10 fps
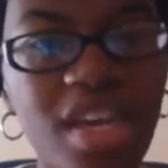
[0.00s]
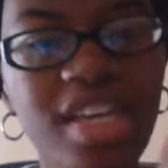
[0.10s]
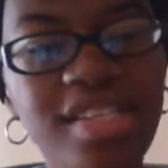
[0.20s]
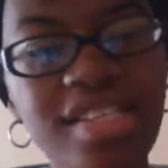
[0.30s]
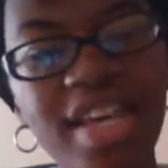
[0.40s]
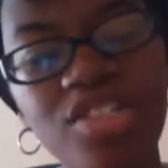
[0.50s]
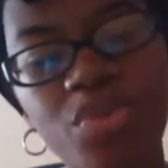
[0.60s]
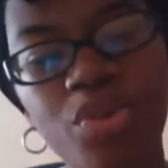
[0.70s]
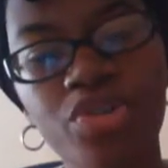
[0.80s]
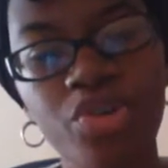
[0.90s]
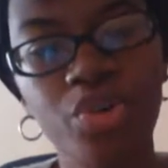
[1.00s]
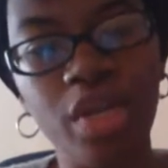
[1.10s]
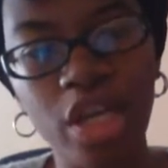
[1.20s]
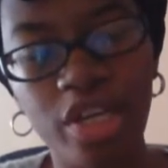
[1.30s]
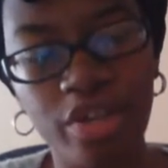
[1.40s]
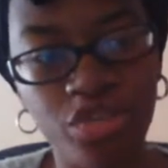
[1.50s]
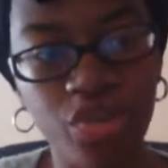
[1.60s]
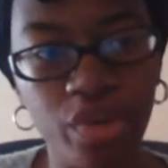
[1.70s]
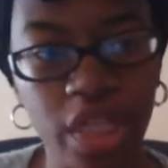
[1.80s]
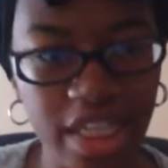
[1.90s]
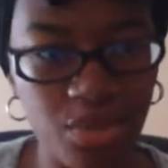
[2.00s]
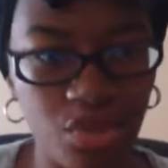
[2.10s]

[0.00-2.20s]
Is sex worth going to hell for? That's